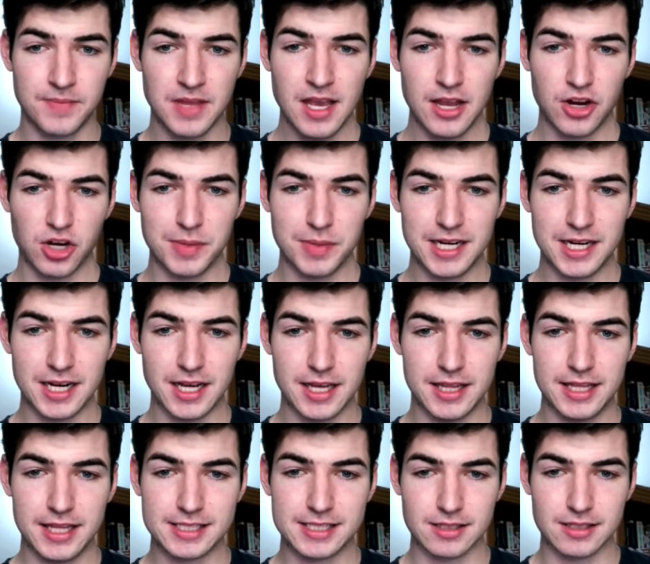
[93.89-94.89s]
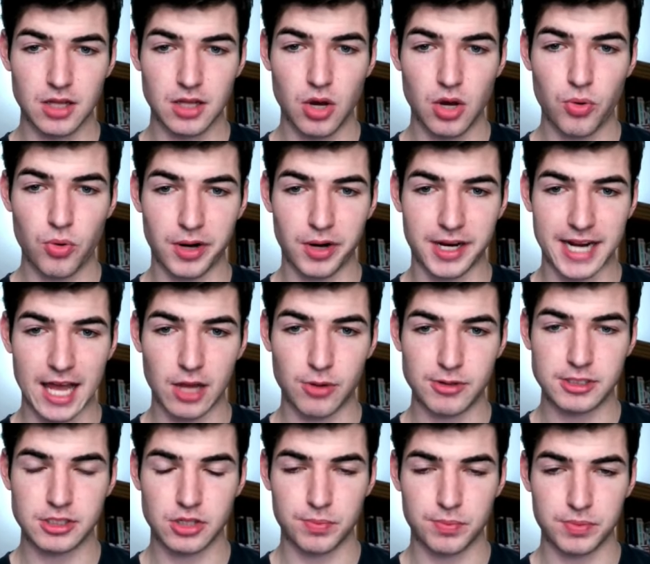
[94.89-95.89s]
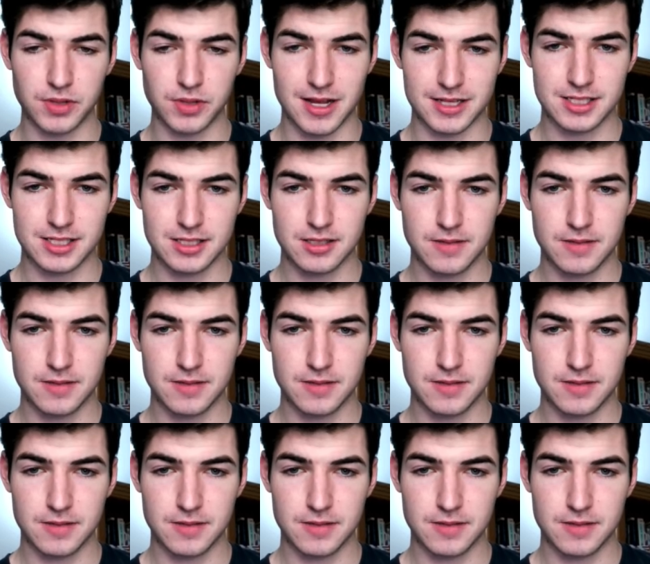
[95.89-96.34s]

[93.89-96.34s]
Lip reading: you're going to be in this lower calorie surplus.